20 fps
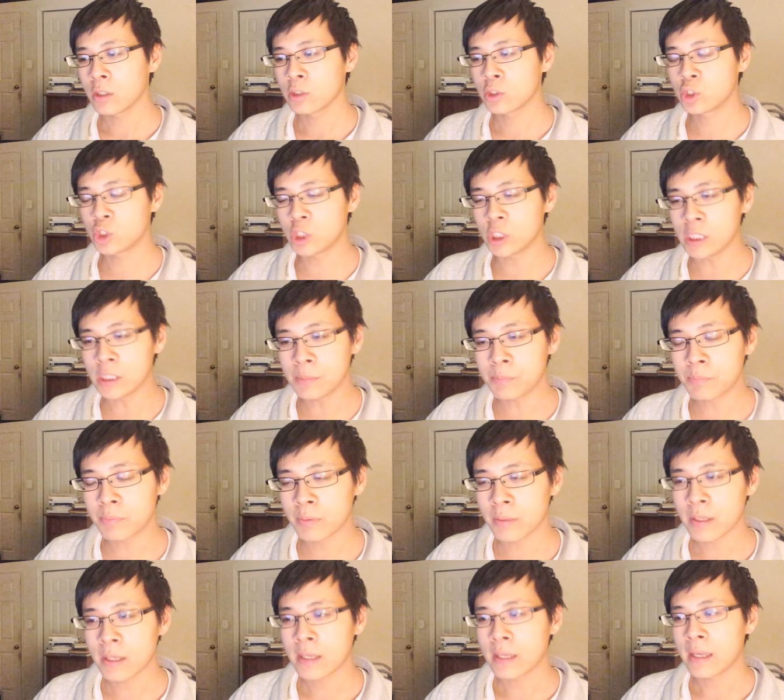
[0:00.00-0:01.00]
cheap
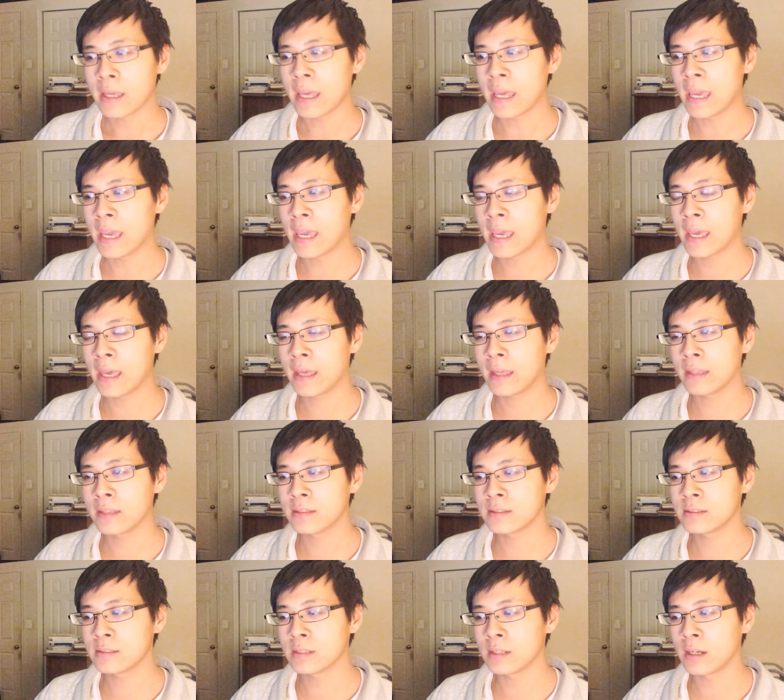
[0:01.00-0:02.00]

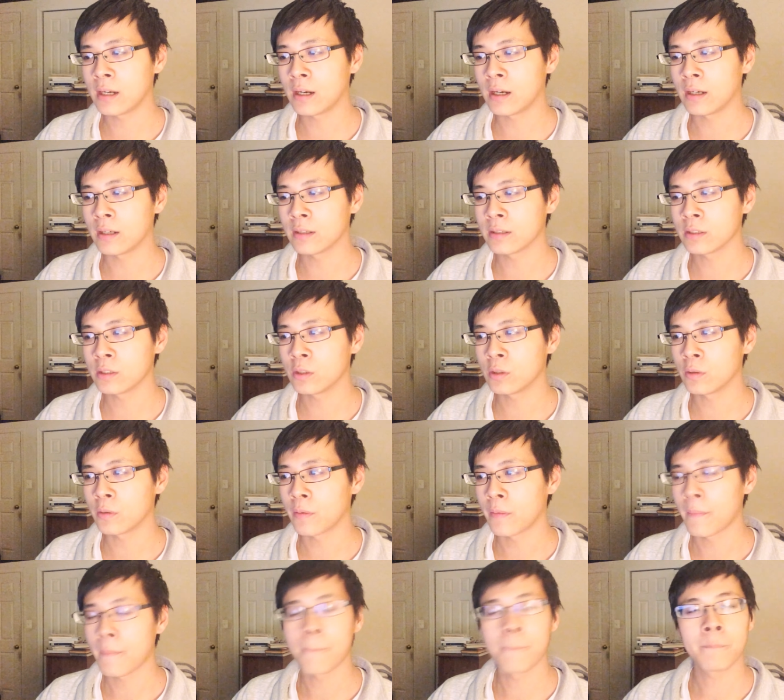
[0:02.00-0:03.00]
and uh, you know
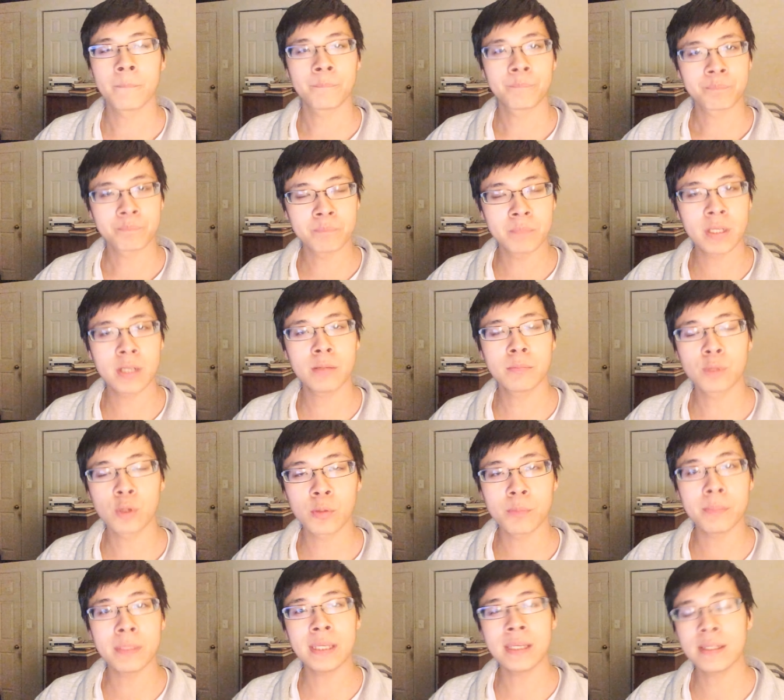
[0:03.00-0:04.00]

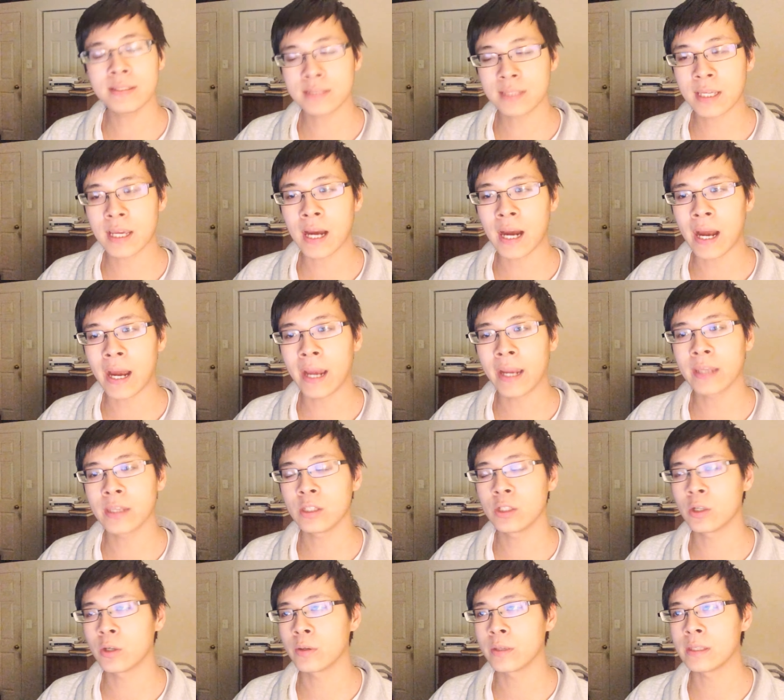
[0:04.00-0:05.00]
minimal means guy.
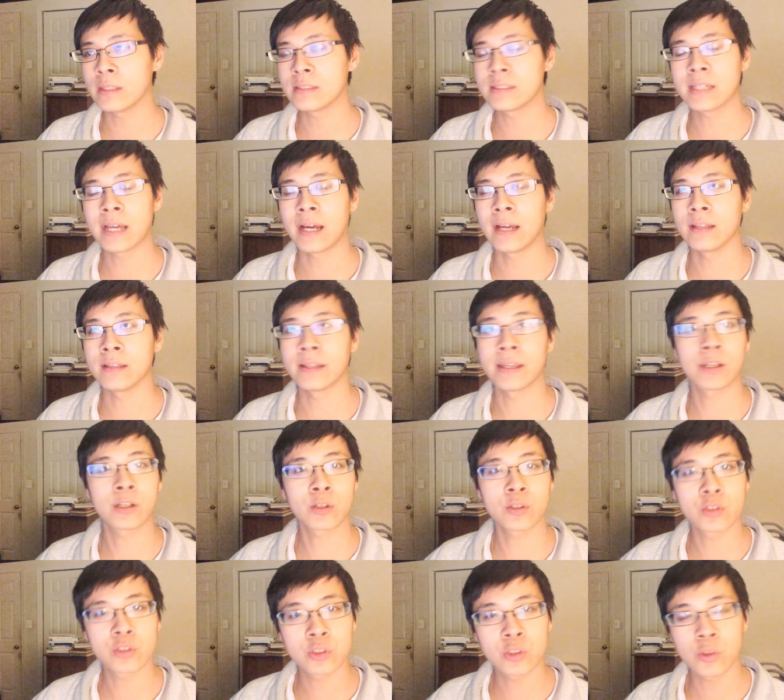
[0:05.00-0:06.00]
You know he's not like
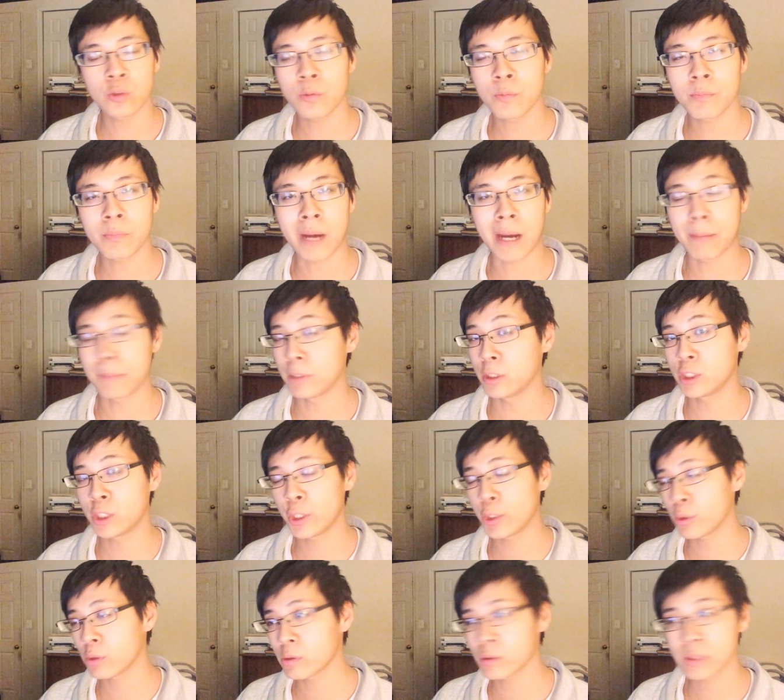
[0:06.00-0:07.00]
consumed by
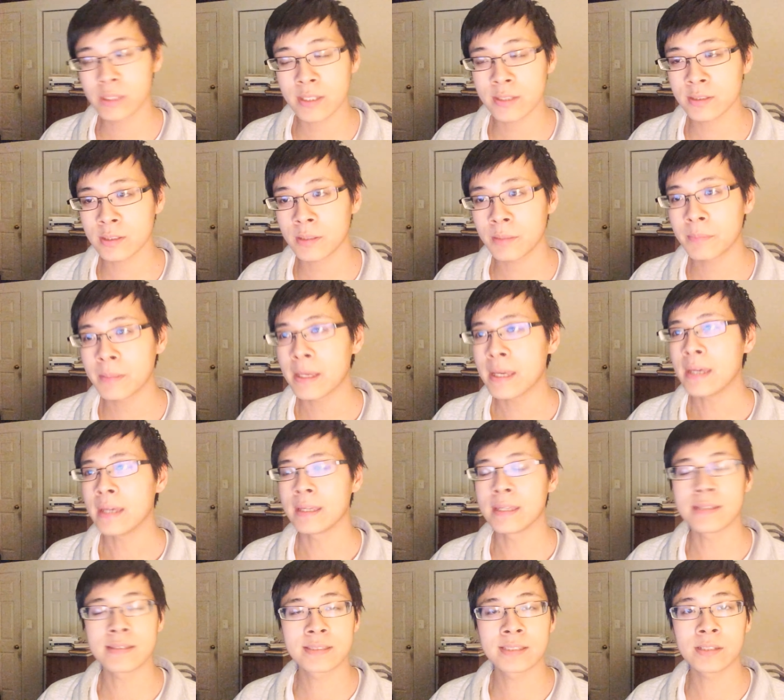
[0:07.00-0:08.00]
materialism.
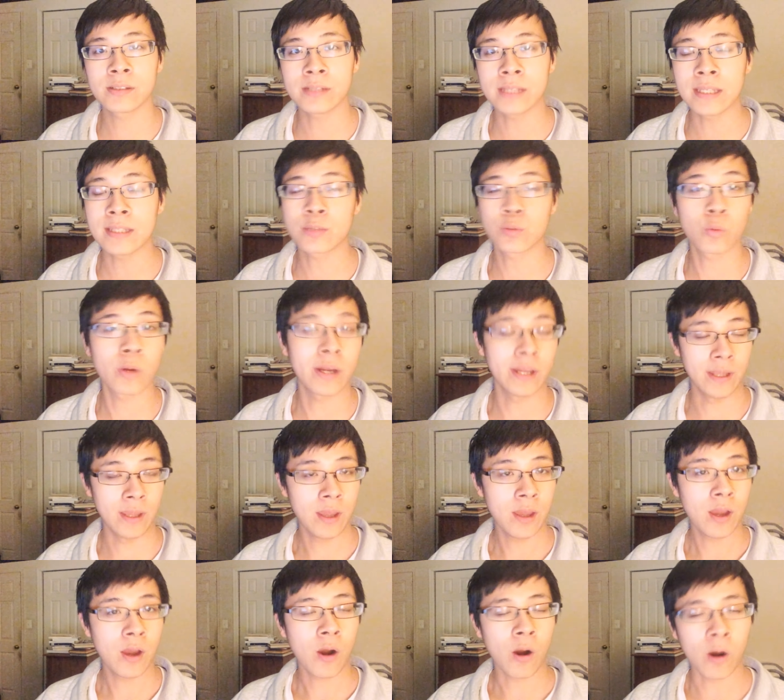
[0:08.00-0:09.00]
He still eats what
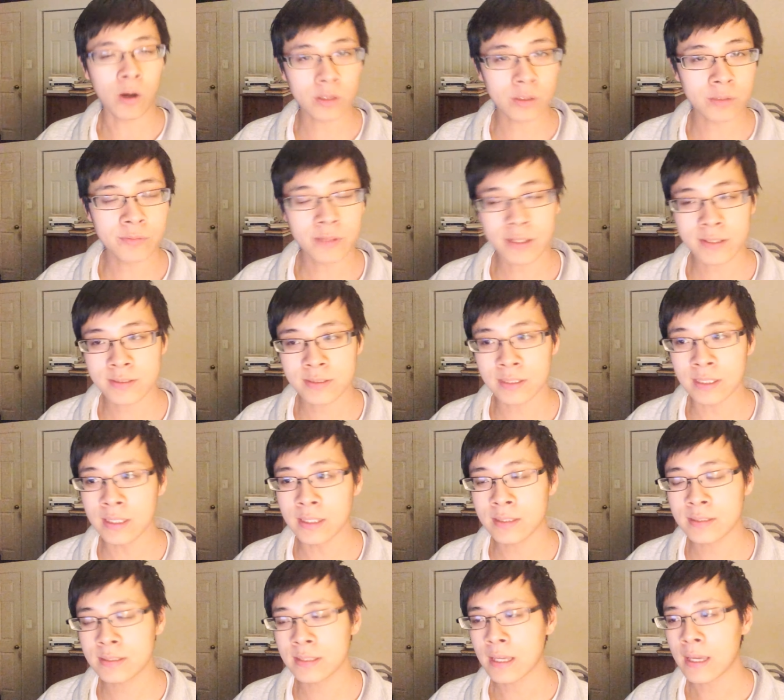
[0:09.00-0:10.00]
all of us
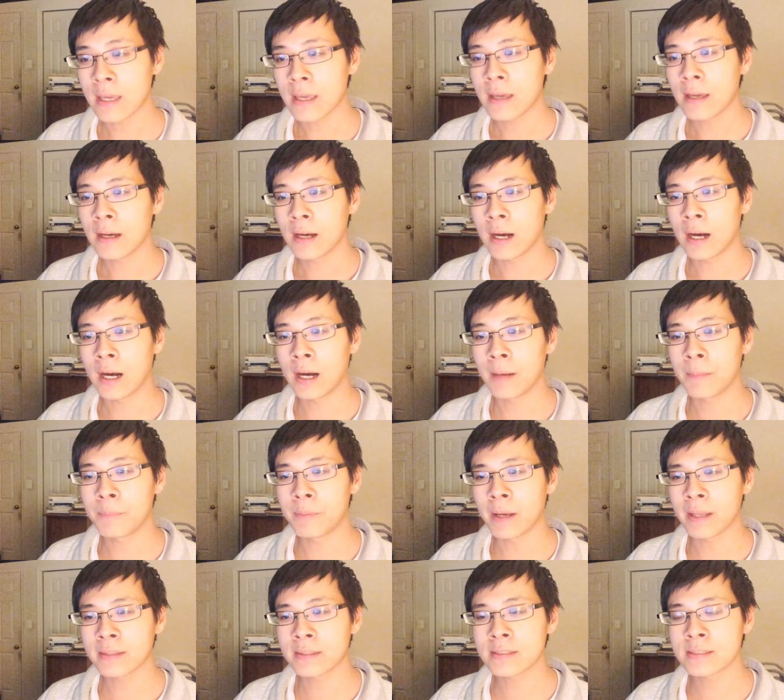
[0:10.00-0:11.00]
eat. Uh,
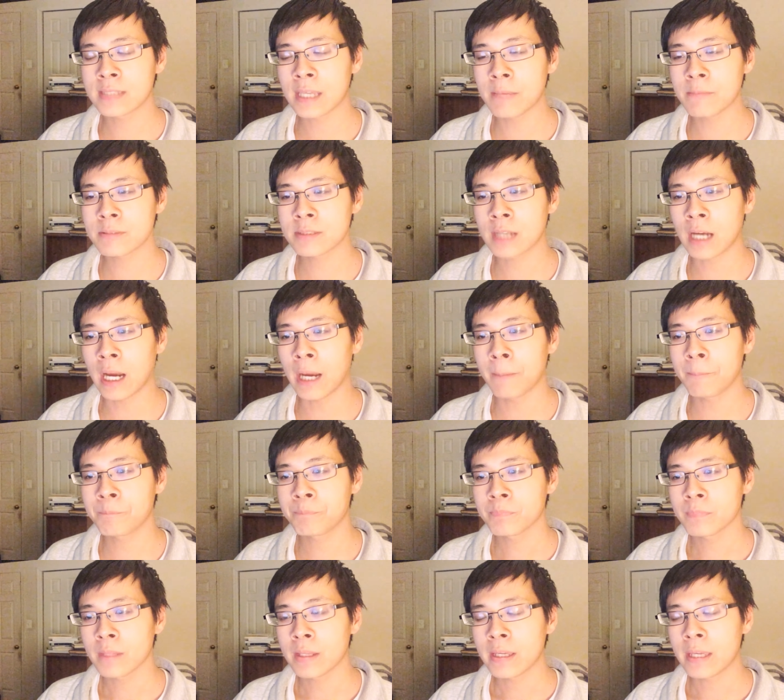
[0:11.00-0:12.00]
but at the same
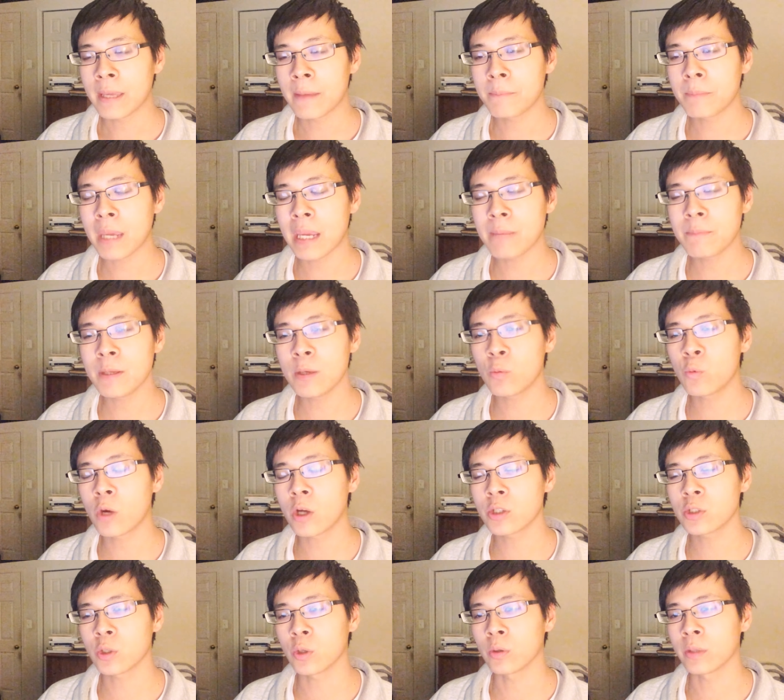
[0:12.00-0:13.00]
time, it made me
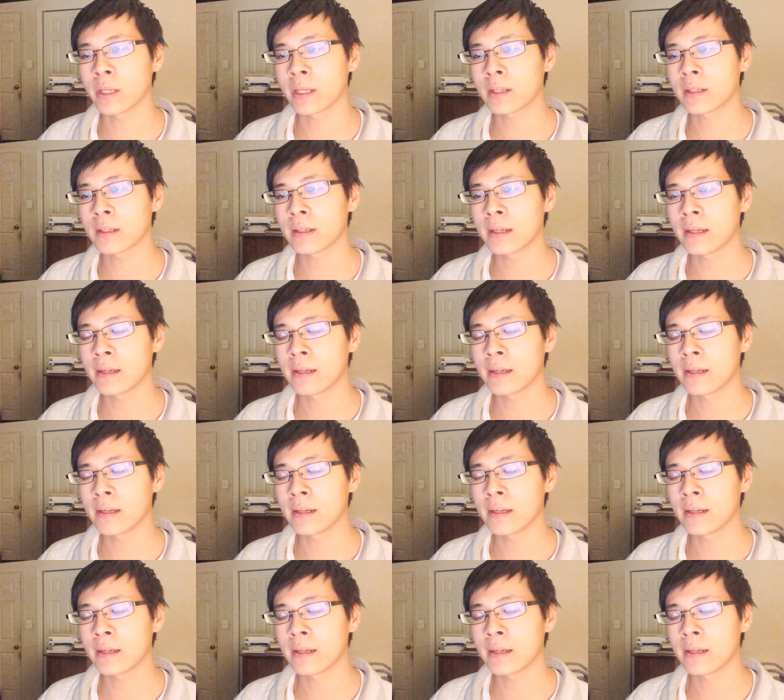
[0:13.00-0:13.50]
wonder like